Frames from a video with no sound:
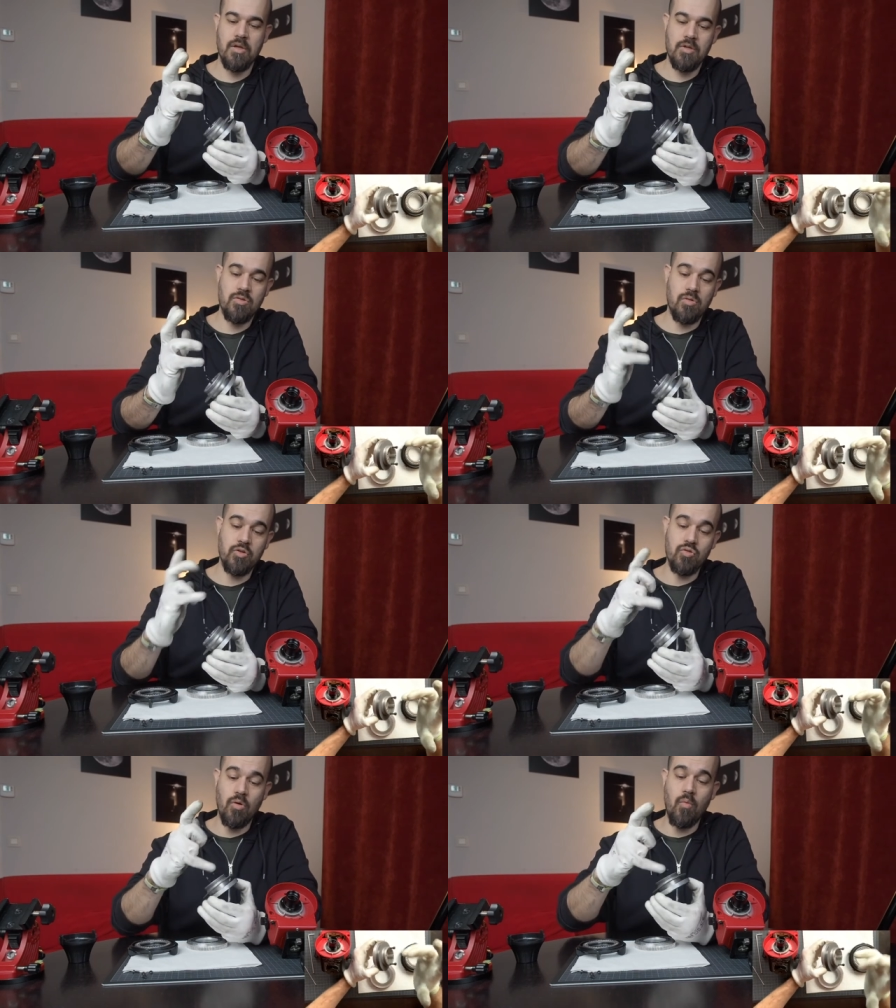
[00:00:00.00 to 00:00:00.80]
So
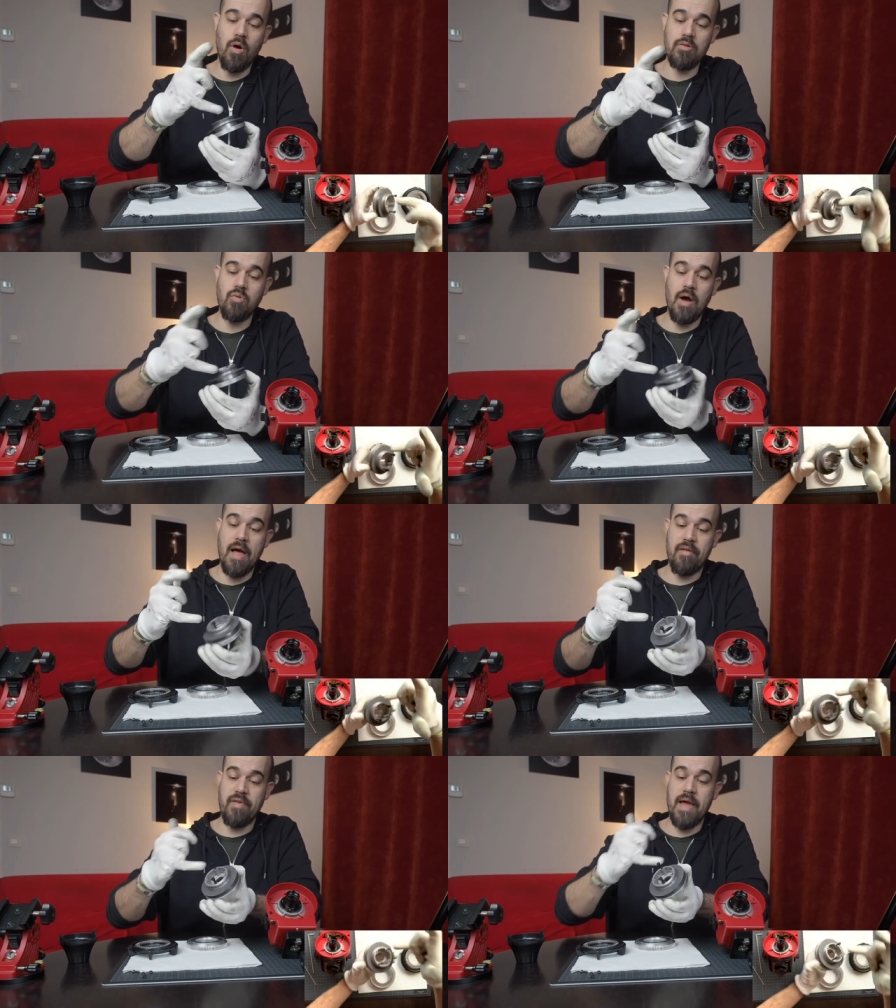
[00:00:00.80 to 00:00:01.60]
you don't want to
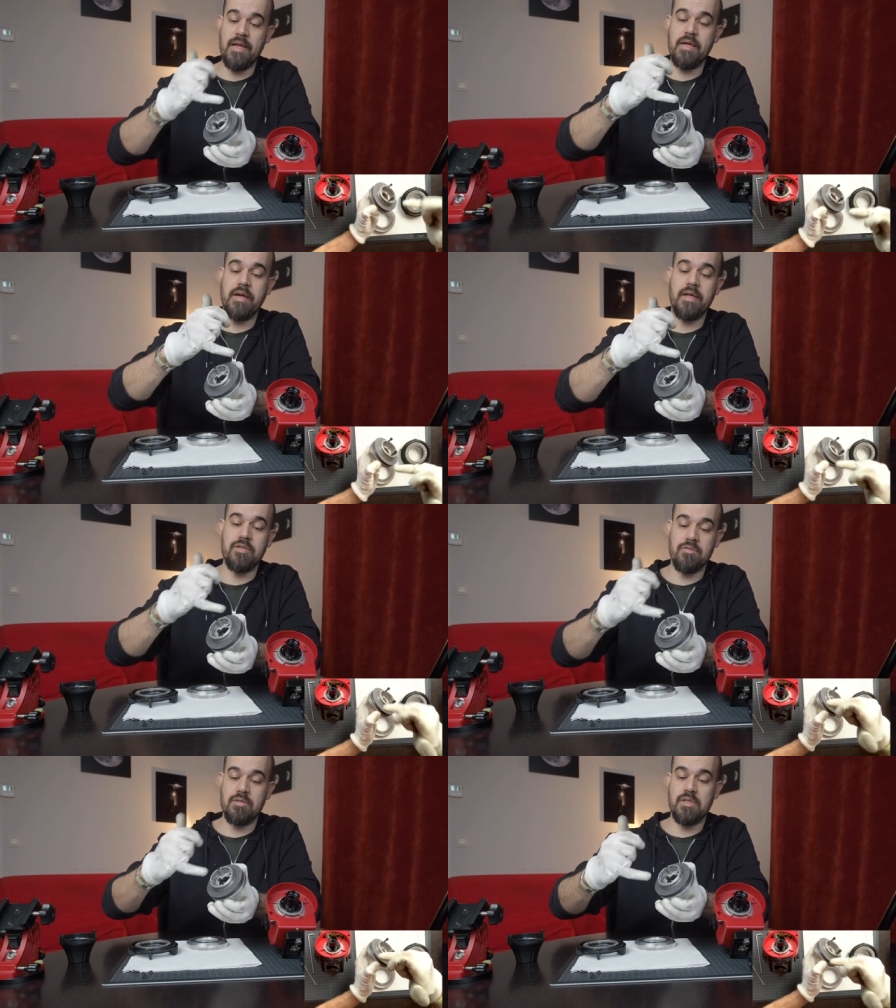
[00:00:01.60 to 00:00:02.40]
have any grease
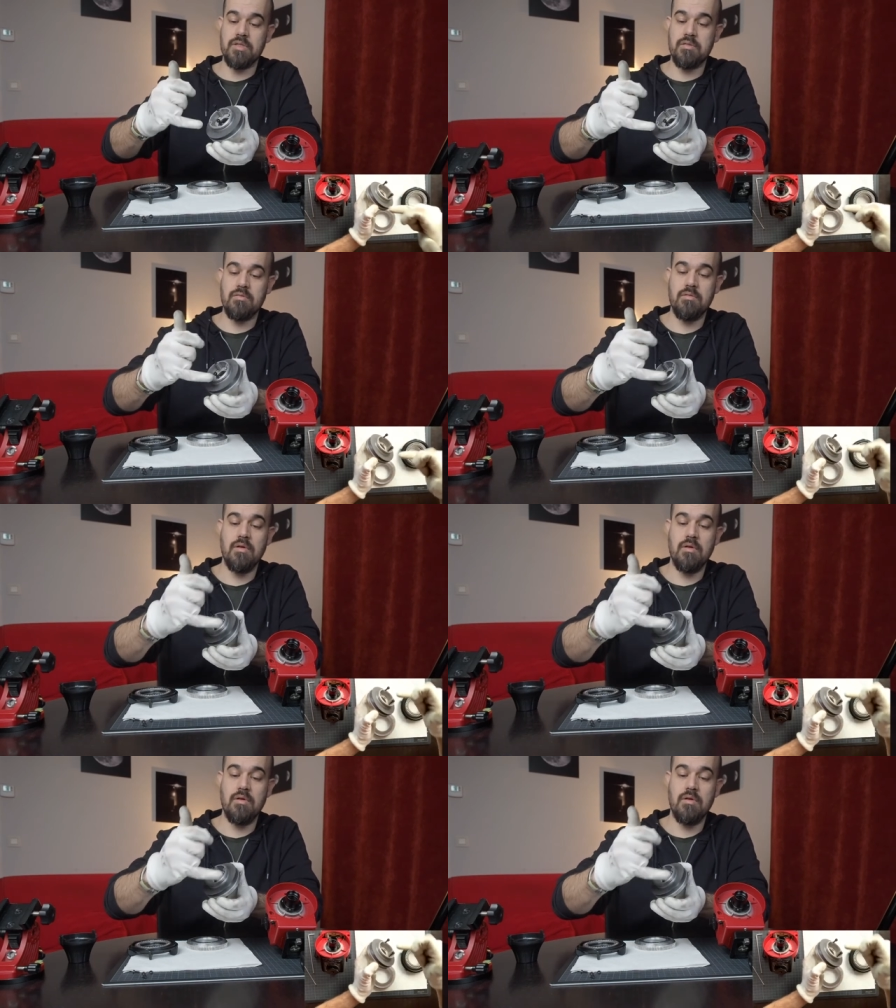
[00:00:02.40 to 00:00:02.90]
on this